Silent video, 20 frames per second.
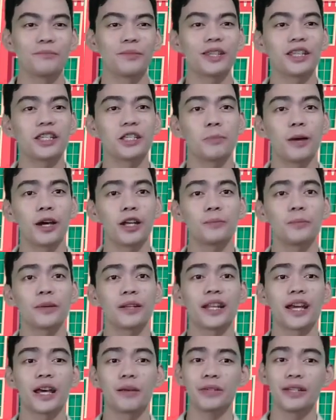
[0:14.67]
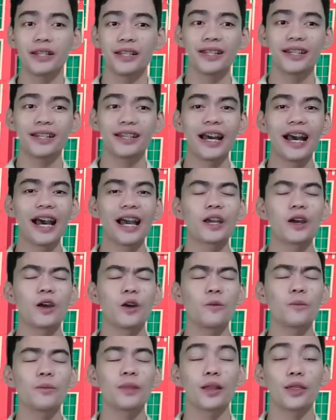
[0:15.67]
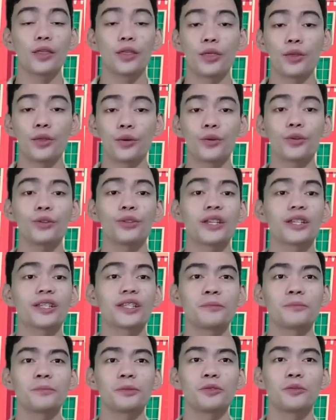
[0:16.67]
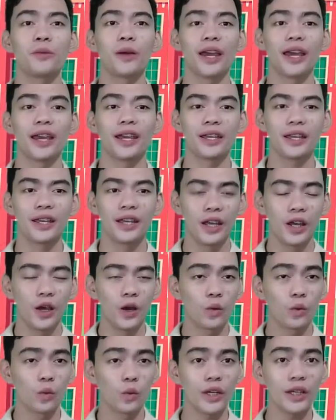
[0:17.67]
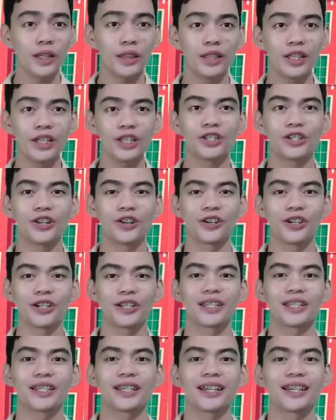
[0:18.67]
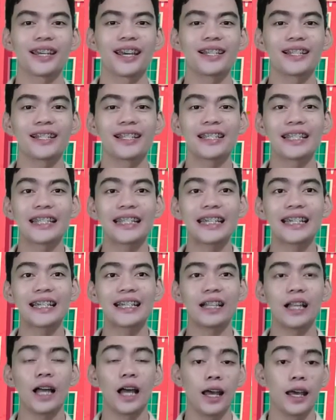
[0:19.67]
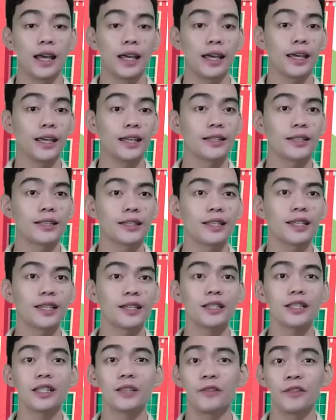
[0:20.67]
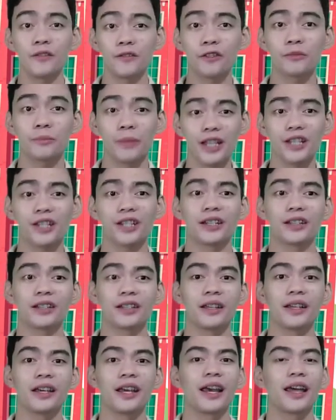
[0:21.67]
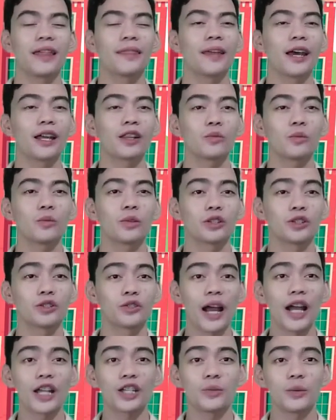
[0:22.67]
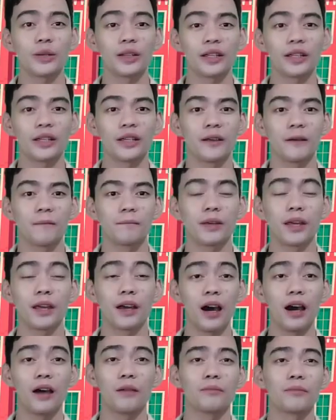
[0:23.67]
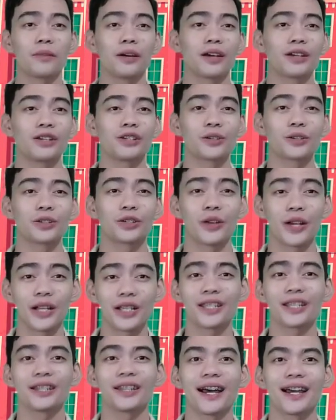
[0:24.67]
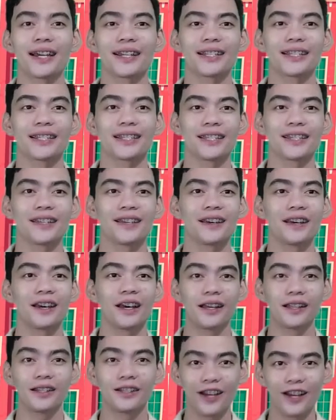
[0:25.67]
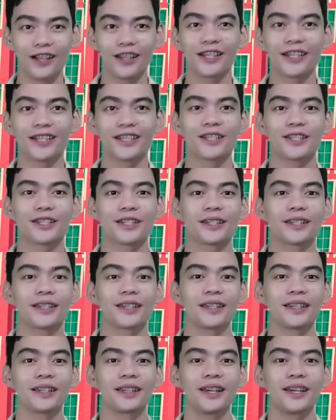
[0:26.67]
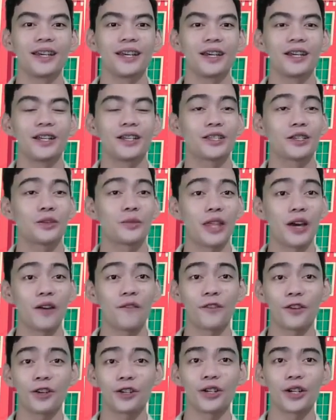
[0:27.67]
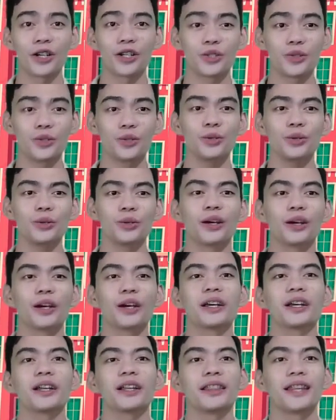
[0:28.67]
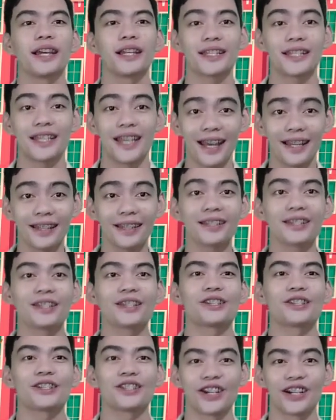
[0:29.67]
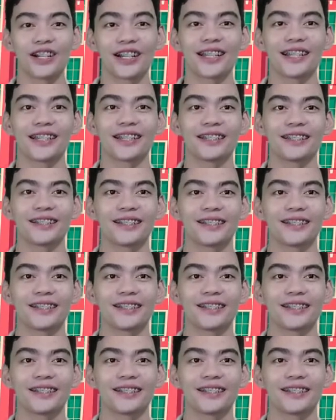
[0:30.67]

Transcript: But despite the pandemic, I hope that through this simple way, we teachers can still instill some information that will gradually become your crystallized knowledge. So without further ado, let's get started.